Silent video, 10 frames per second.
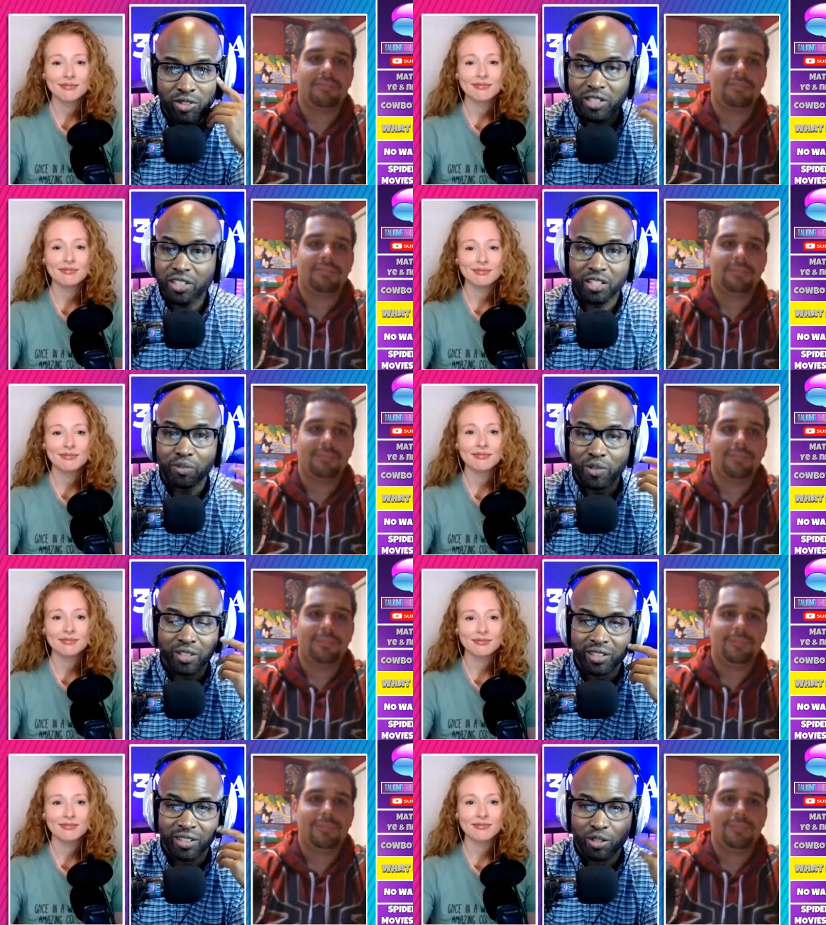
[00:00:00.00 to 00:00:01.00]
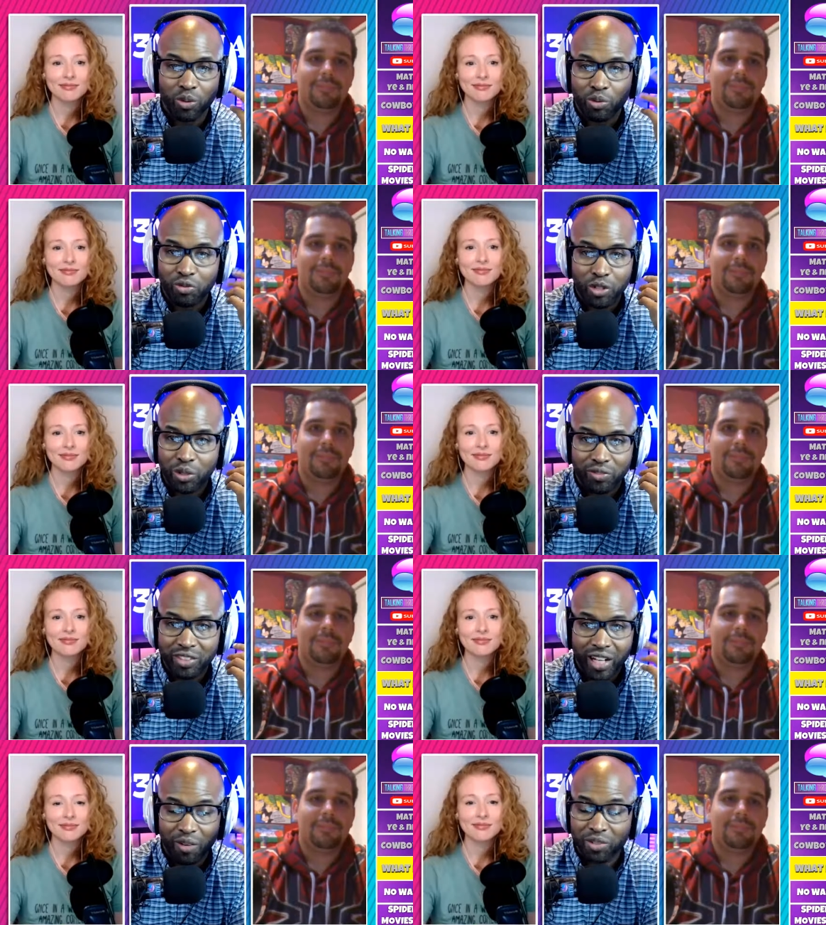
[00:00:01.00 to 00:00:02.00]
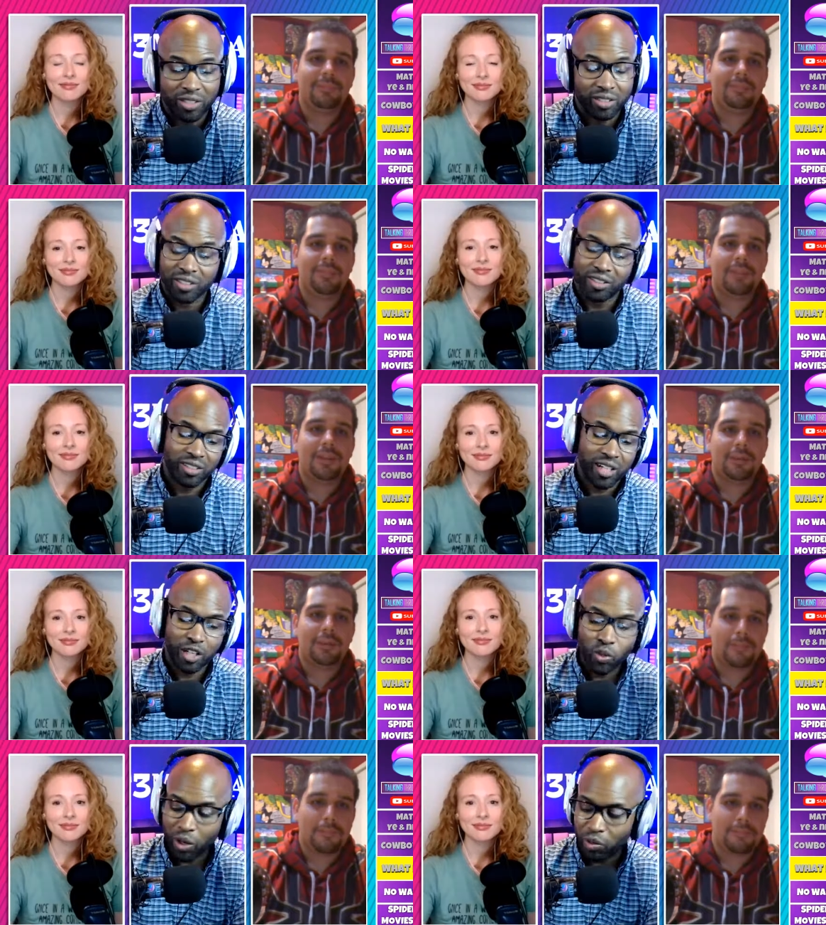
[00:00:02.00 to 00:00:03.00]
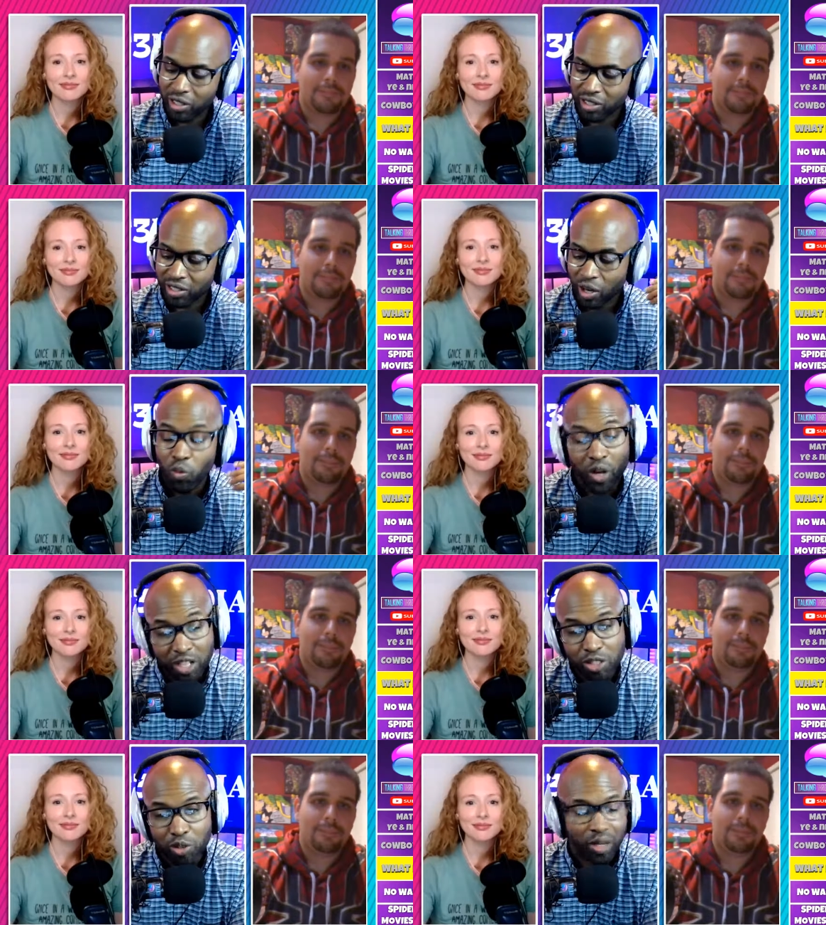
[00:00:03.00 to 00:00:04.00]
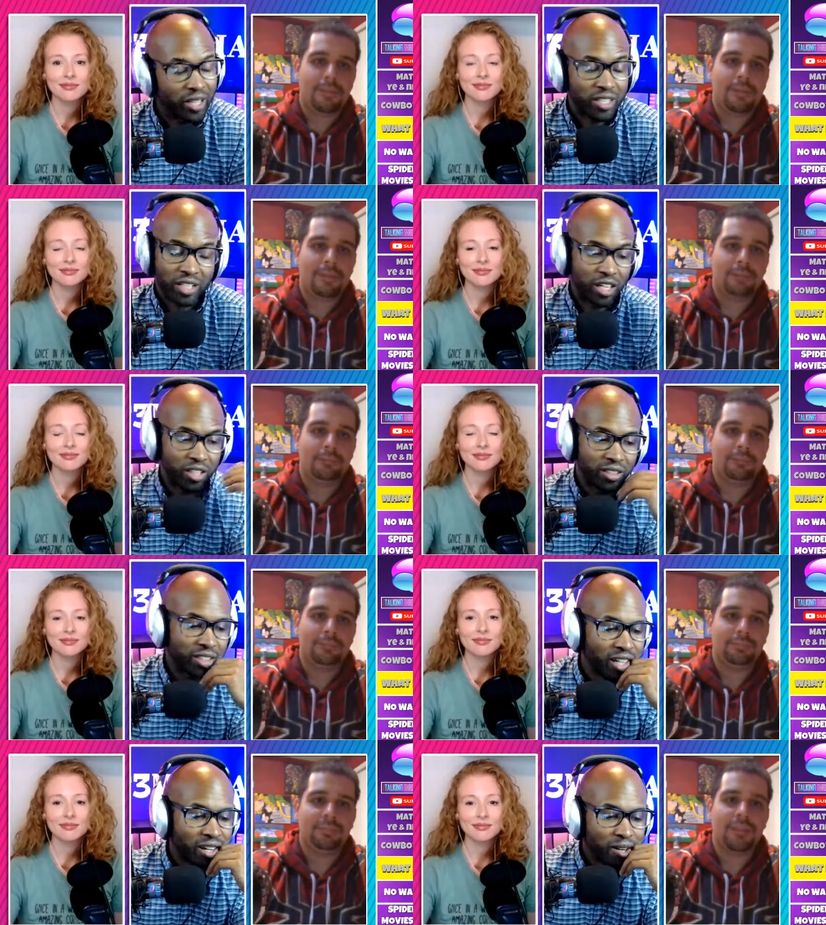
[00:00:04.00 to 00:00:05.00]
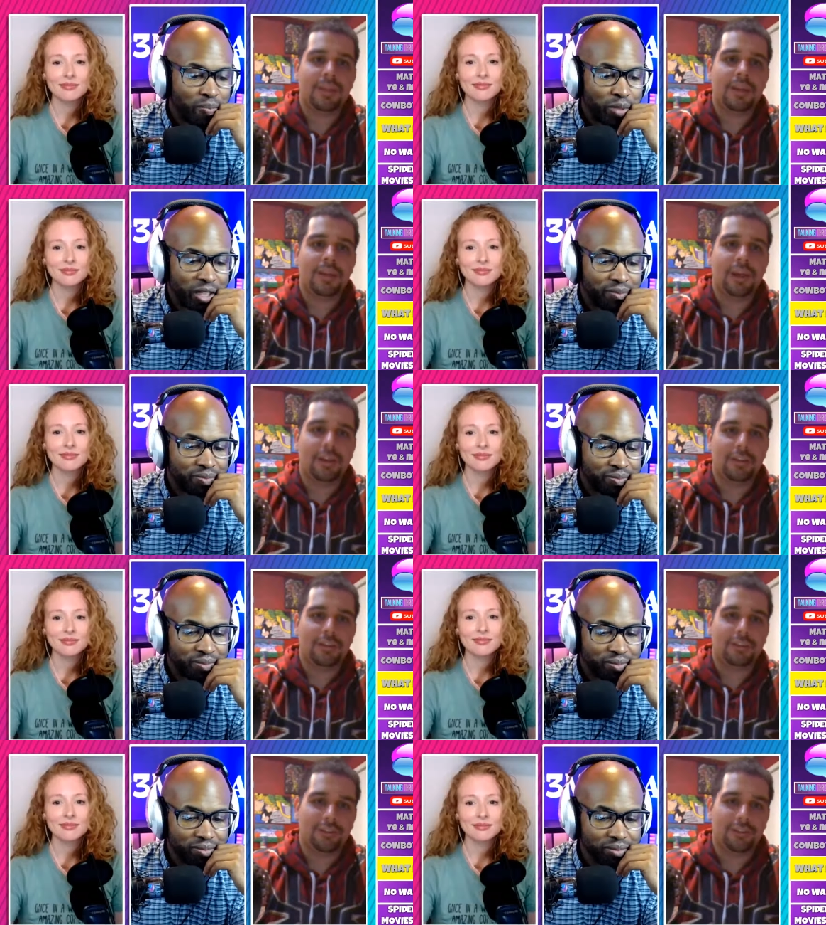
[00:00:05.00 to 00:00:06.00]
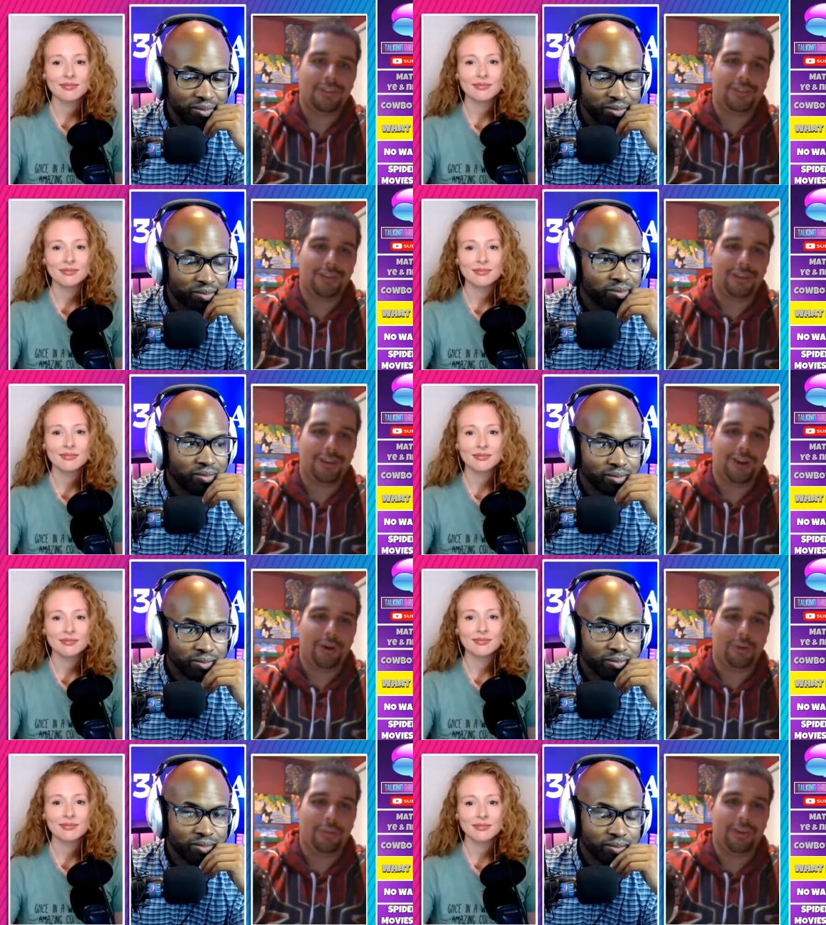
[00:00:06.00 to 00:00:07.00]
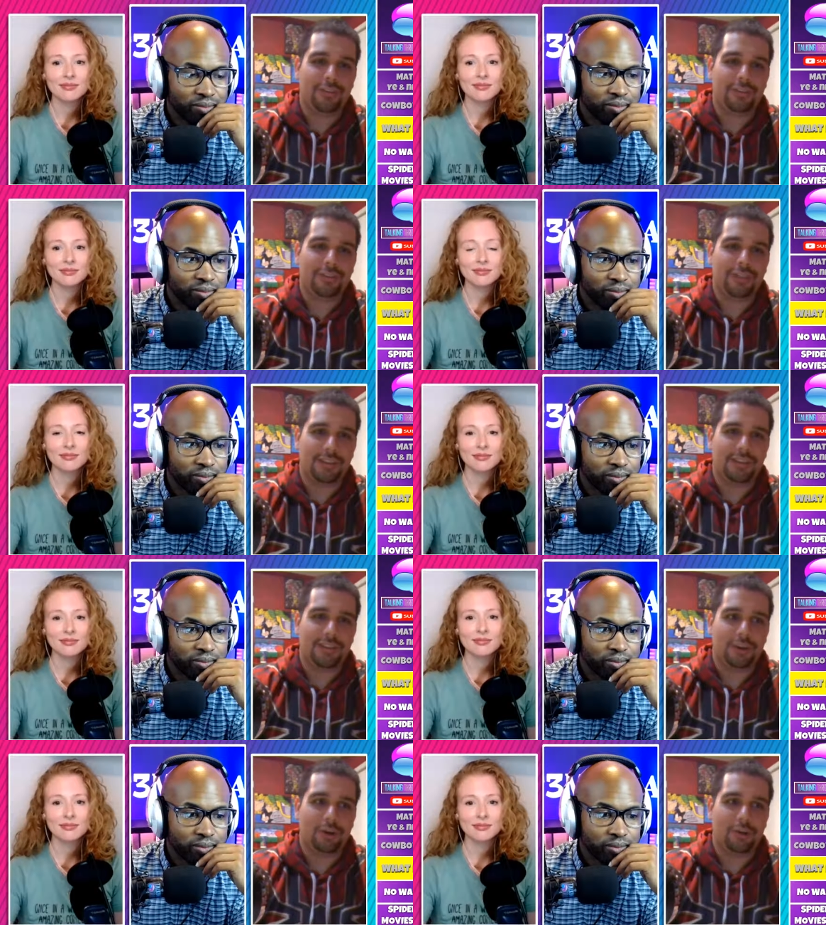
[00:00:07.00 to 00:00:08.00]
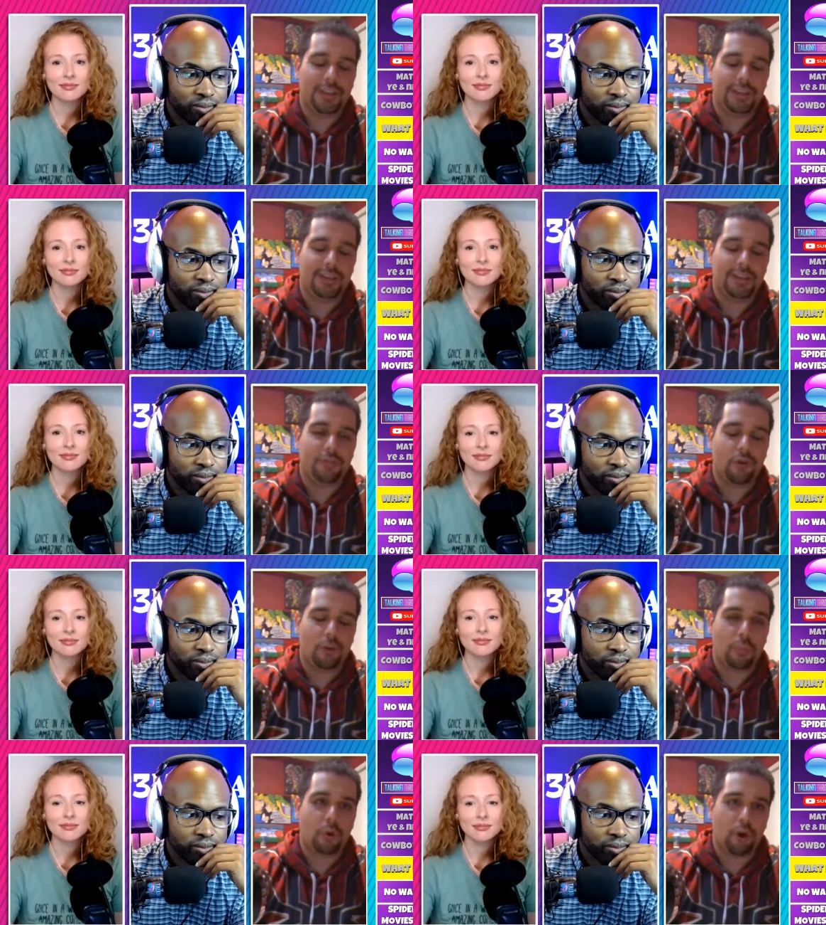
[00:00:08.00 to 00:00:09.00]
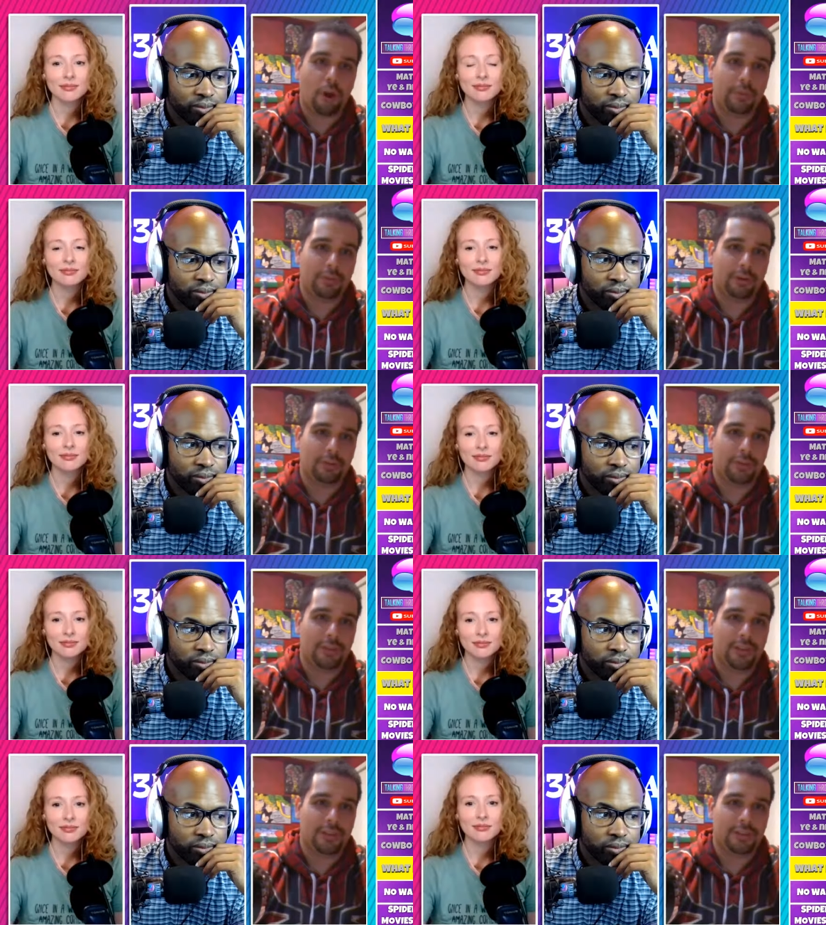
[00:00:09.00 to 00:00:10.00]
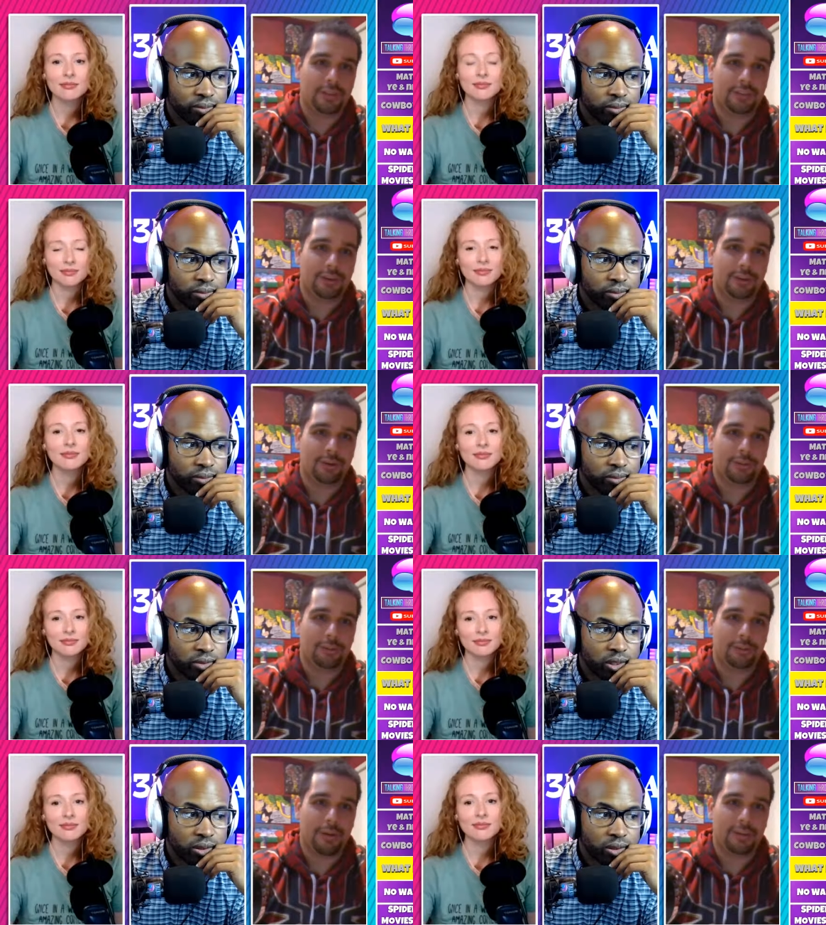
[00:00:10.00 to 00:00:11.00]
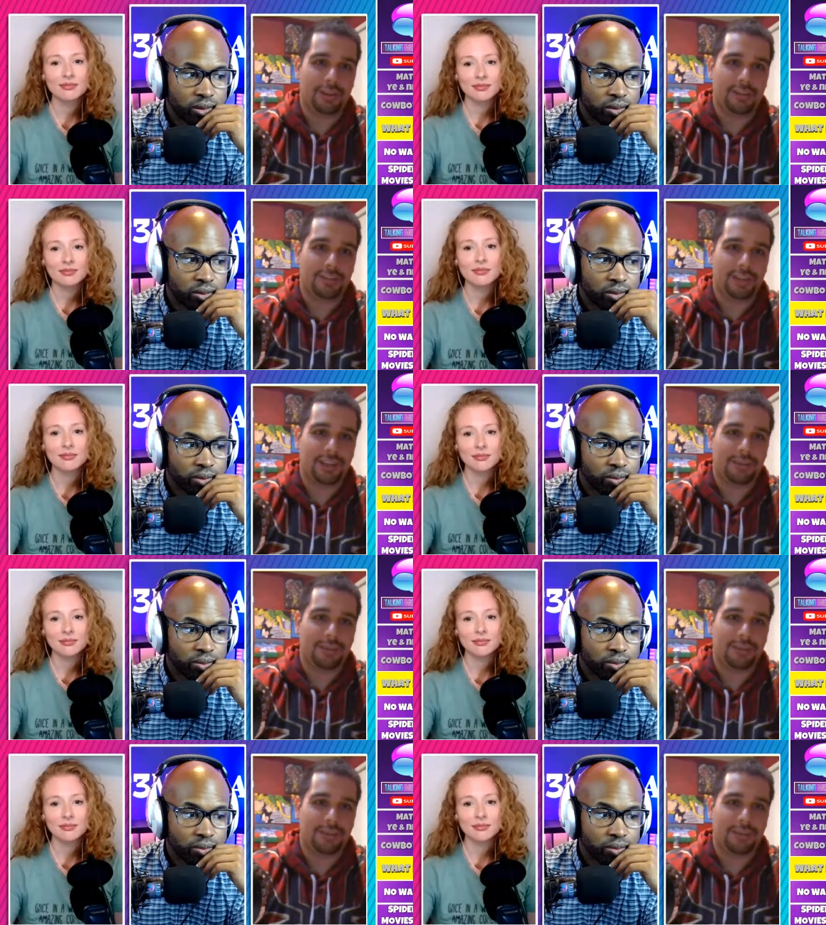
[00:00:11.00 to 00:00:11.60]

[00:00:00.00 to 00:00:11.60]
Speaker 1: to get up on and do a review of it. I was I knew I wasn't. I wanted to, but I just I couldn't. But uh,
Speaker 2: just so you know, there's he still he did four more episodes of this, so we're probably gonna see him